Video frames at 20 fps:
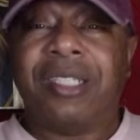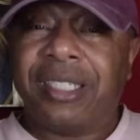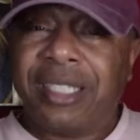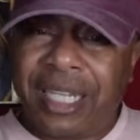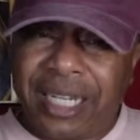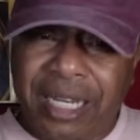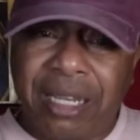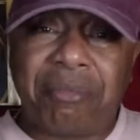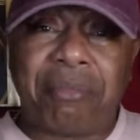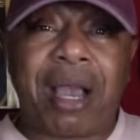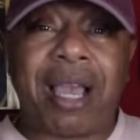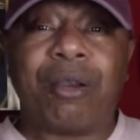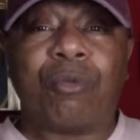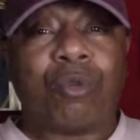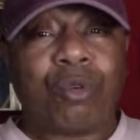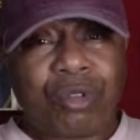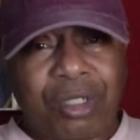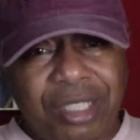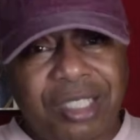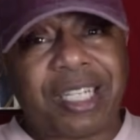Then he might
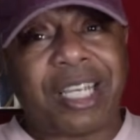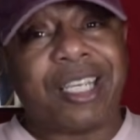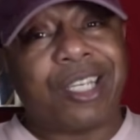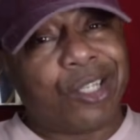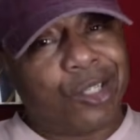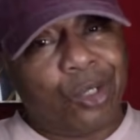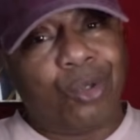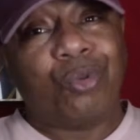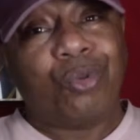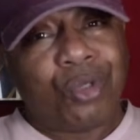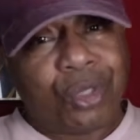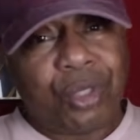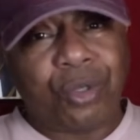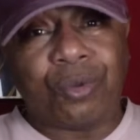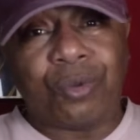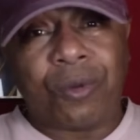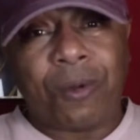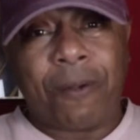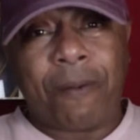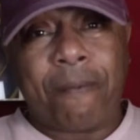want to take you too.
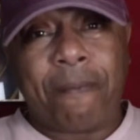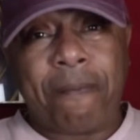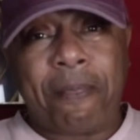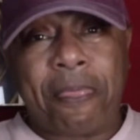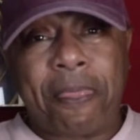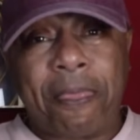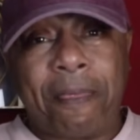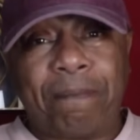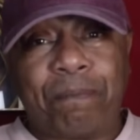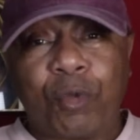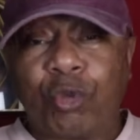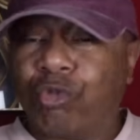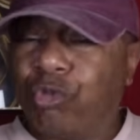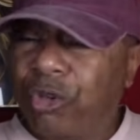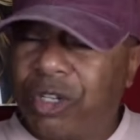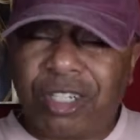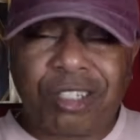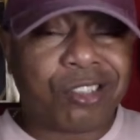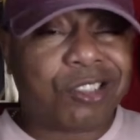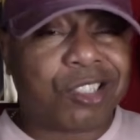
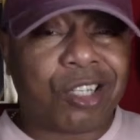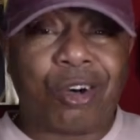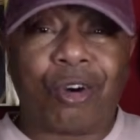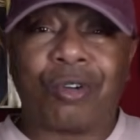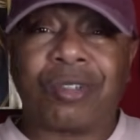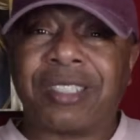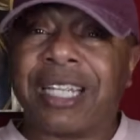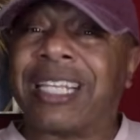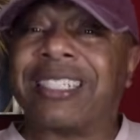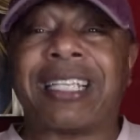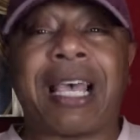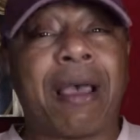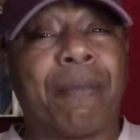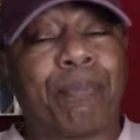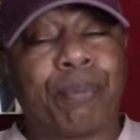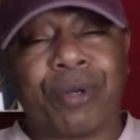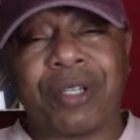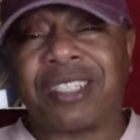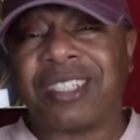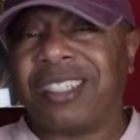Real talk. That's how
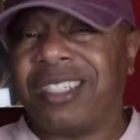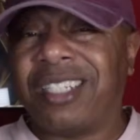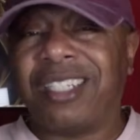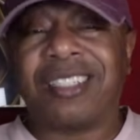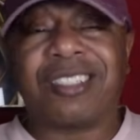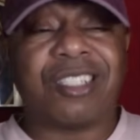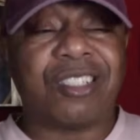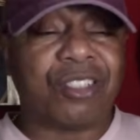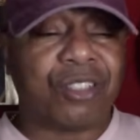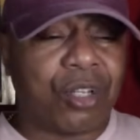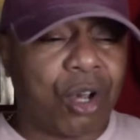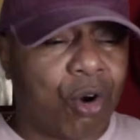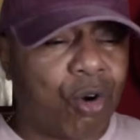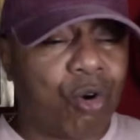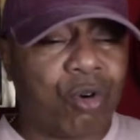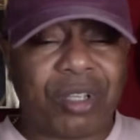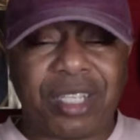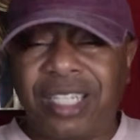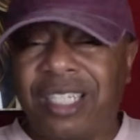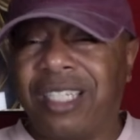prison is. It's
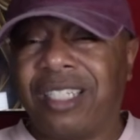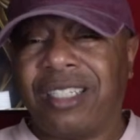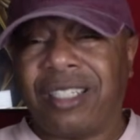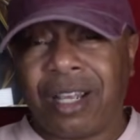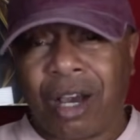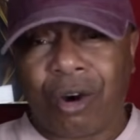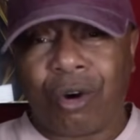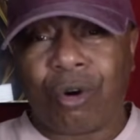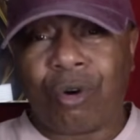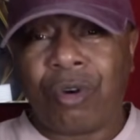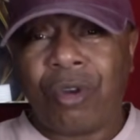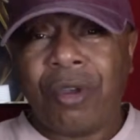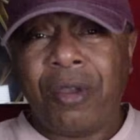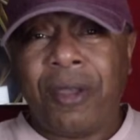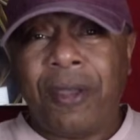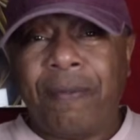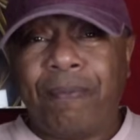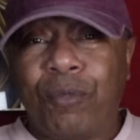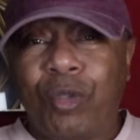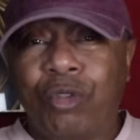dog eat dog.
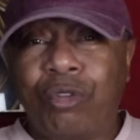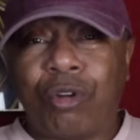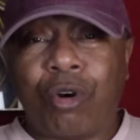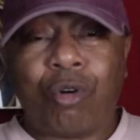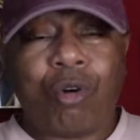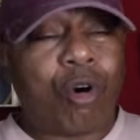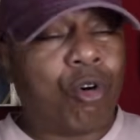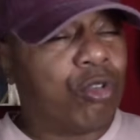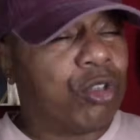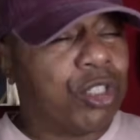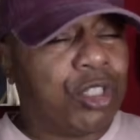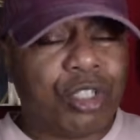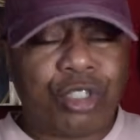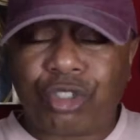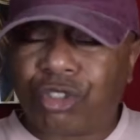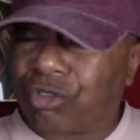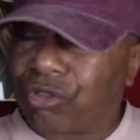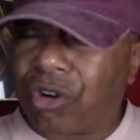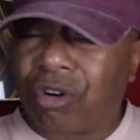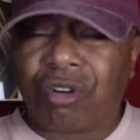You know, only the
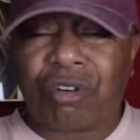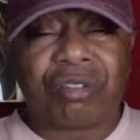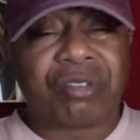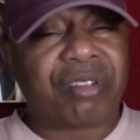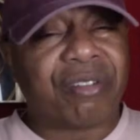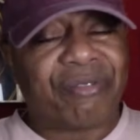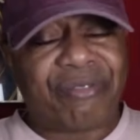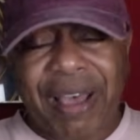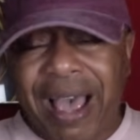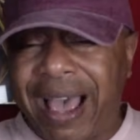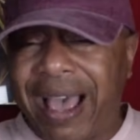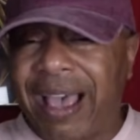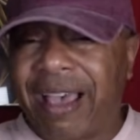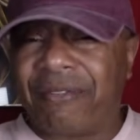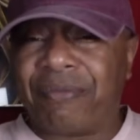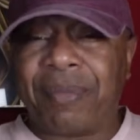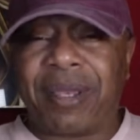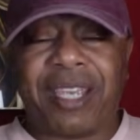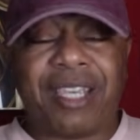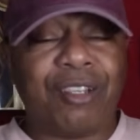strong
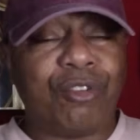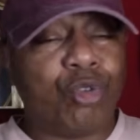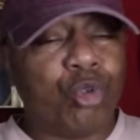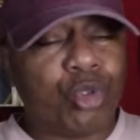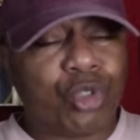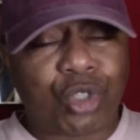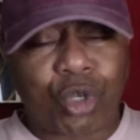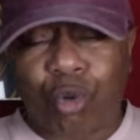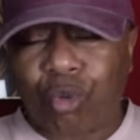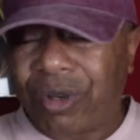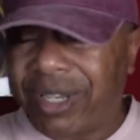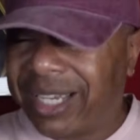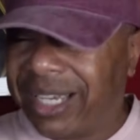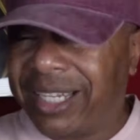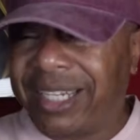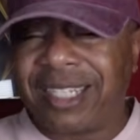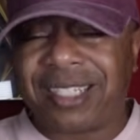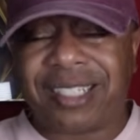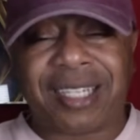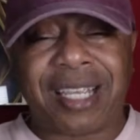survive, man. You show
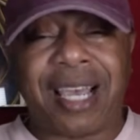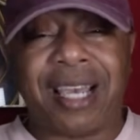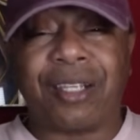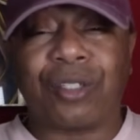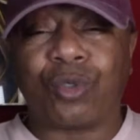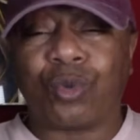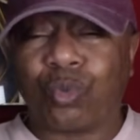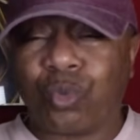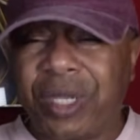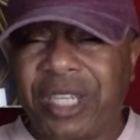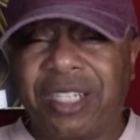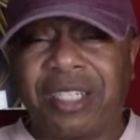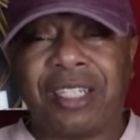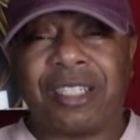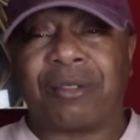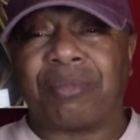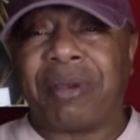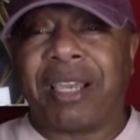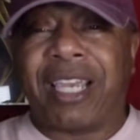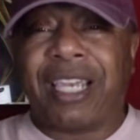any signs of
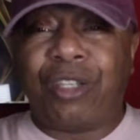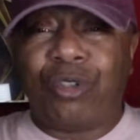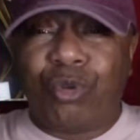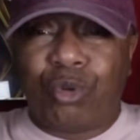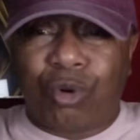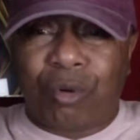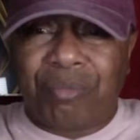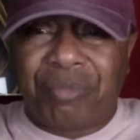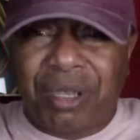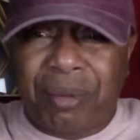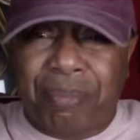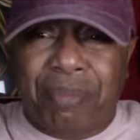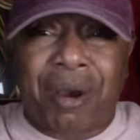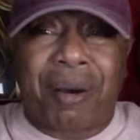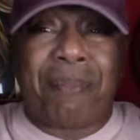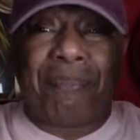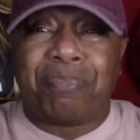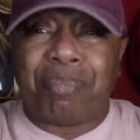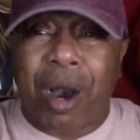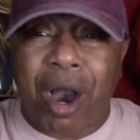weakness, man, you're gonna be
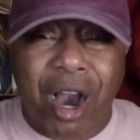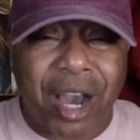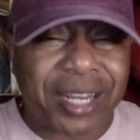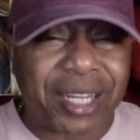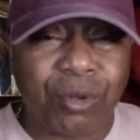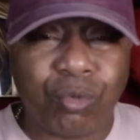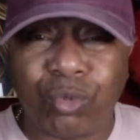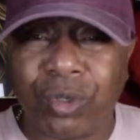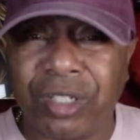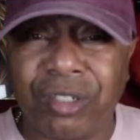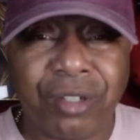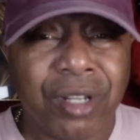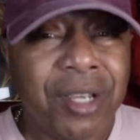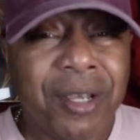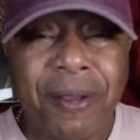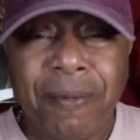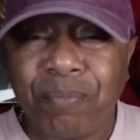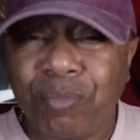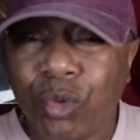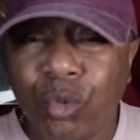bombarded with
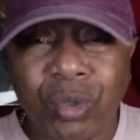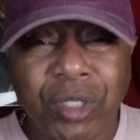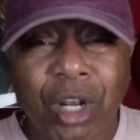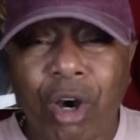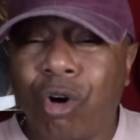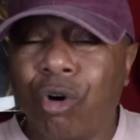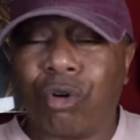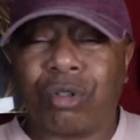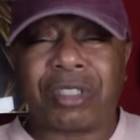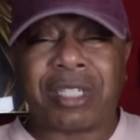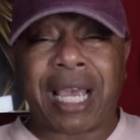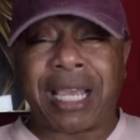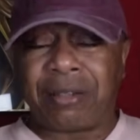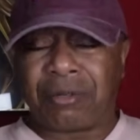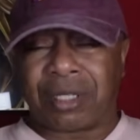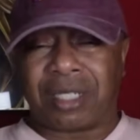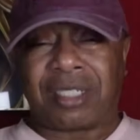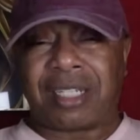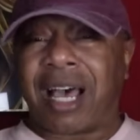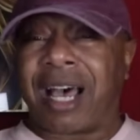with all
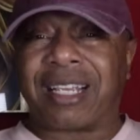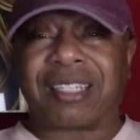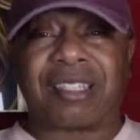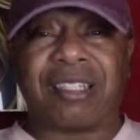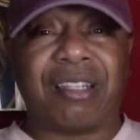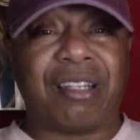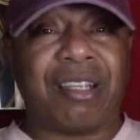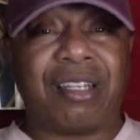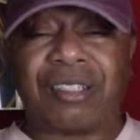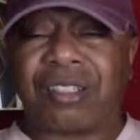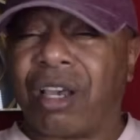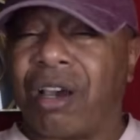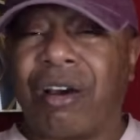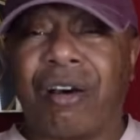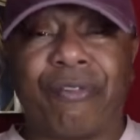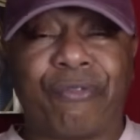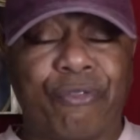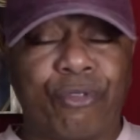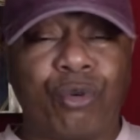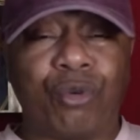types of larceny and
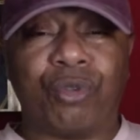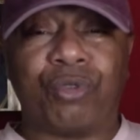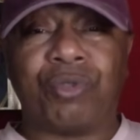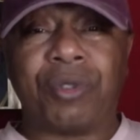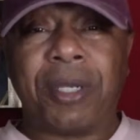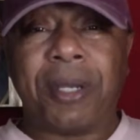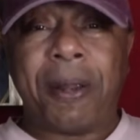tomfoolery.